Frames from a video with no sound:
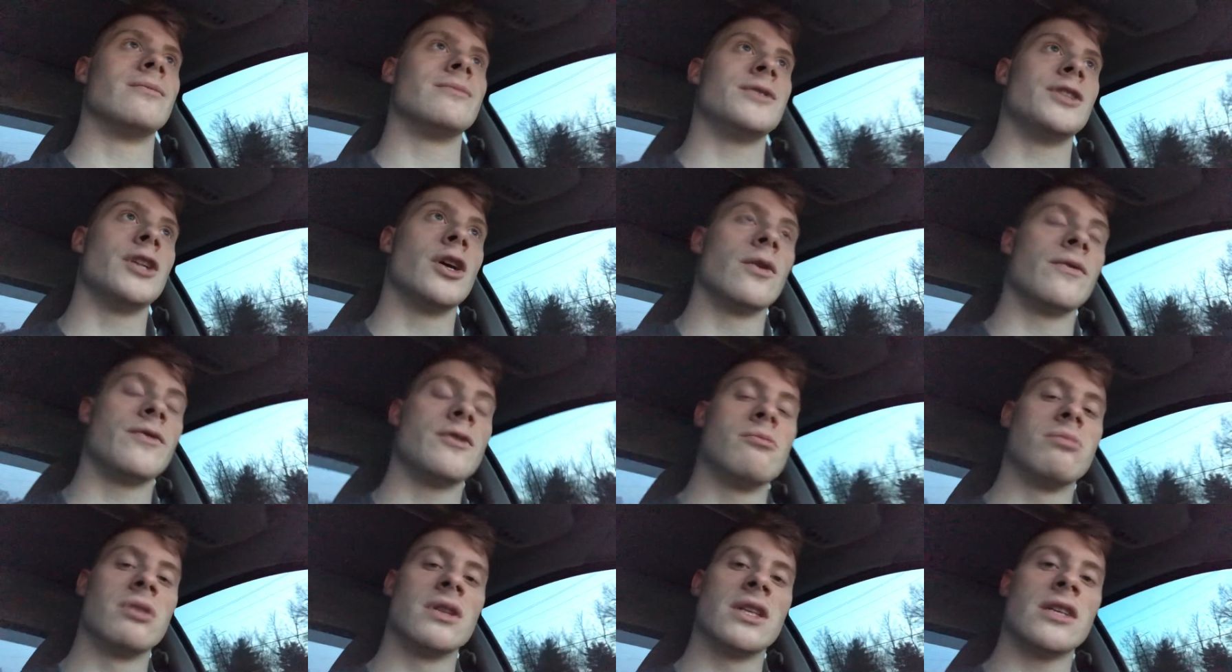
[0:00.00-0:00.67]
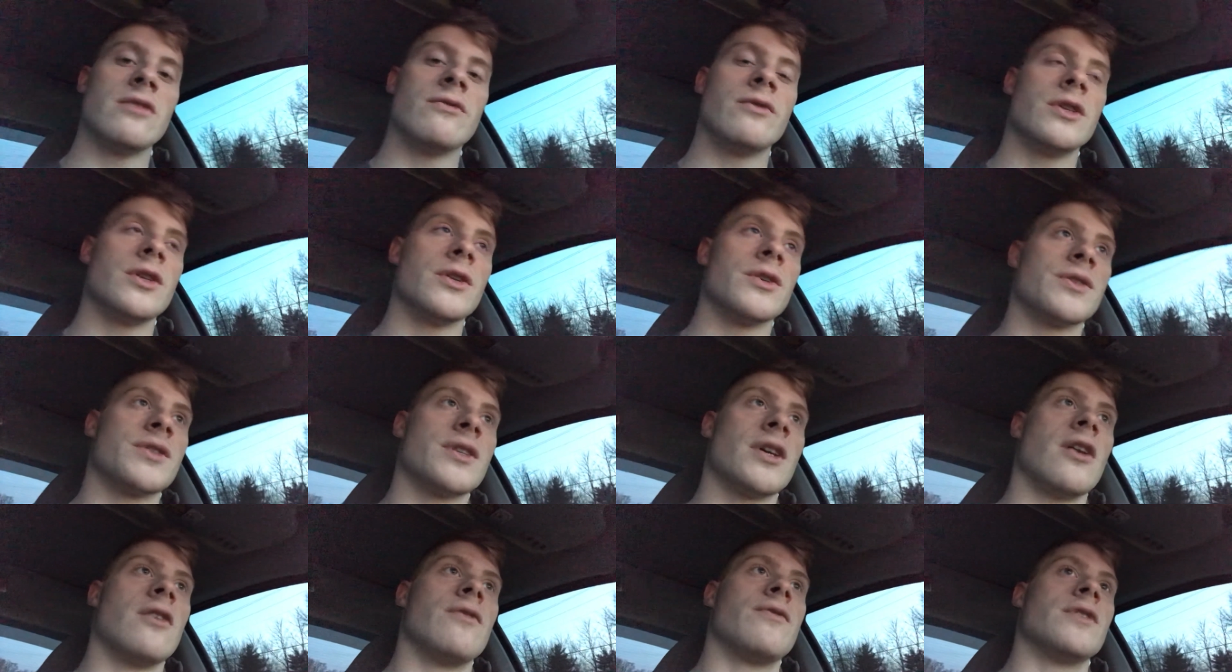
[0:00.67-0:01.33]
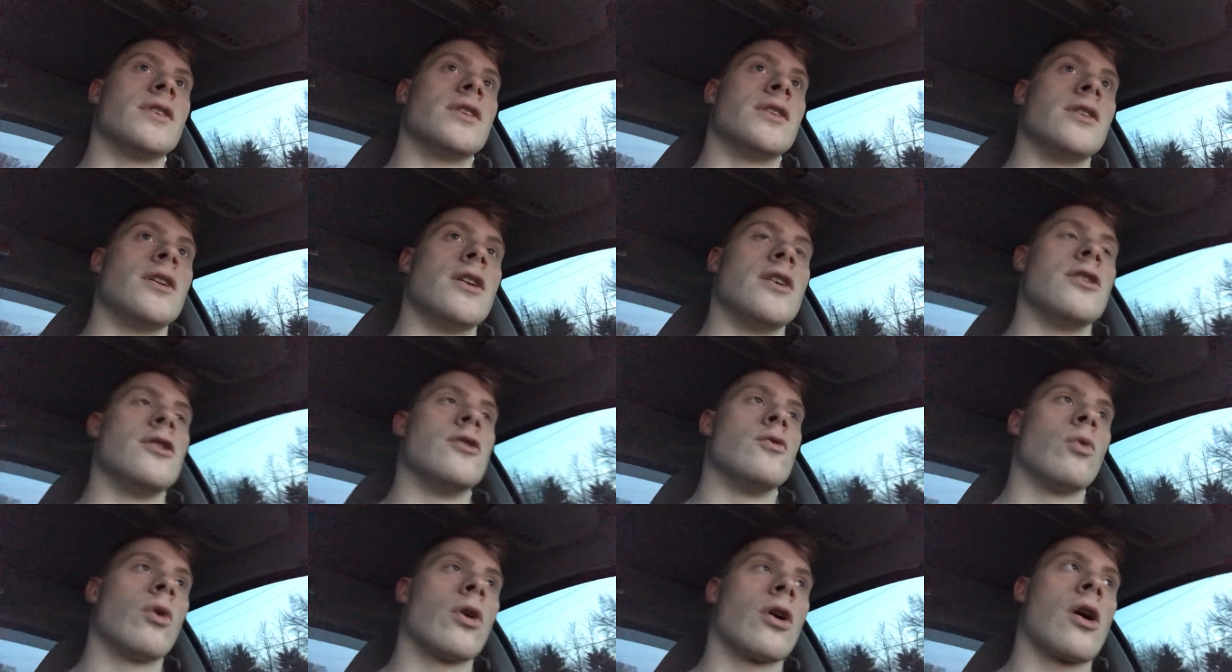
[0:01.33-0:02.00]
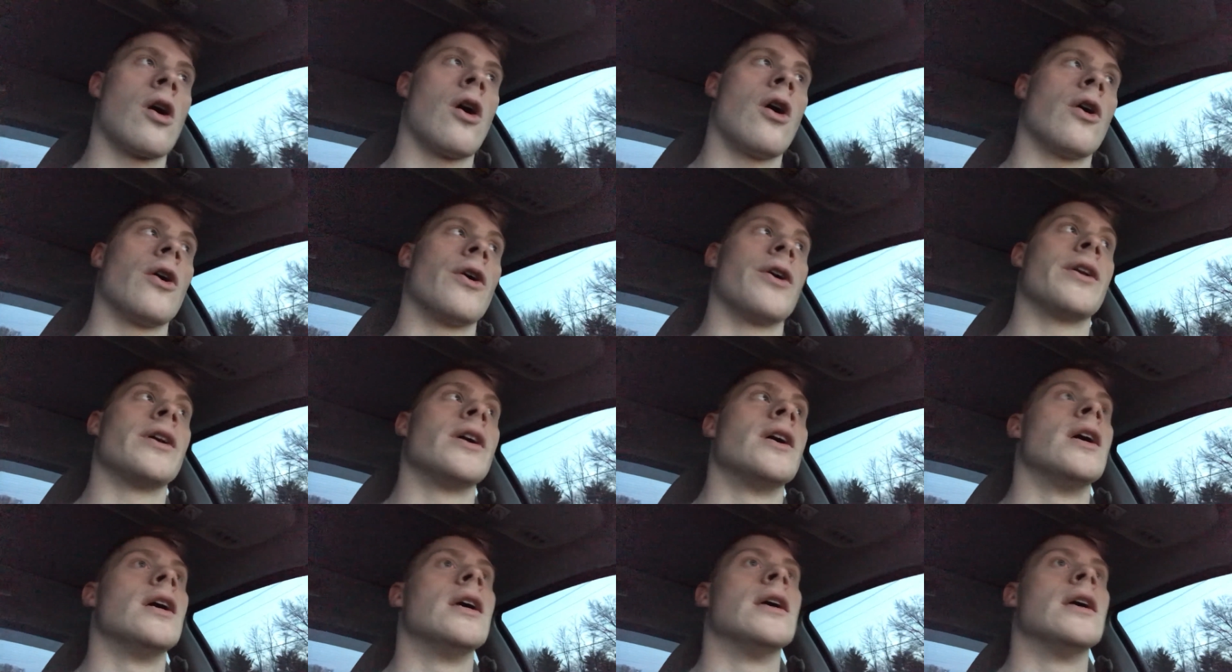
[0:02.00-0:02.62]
You know, if you believe in yourself and you work hard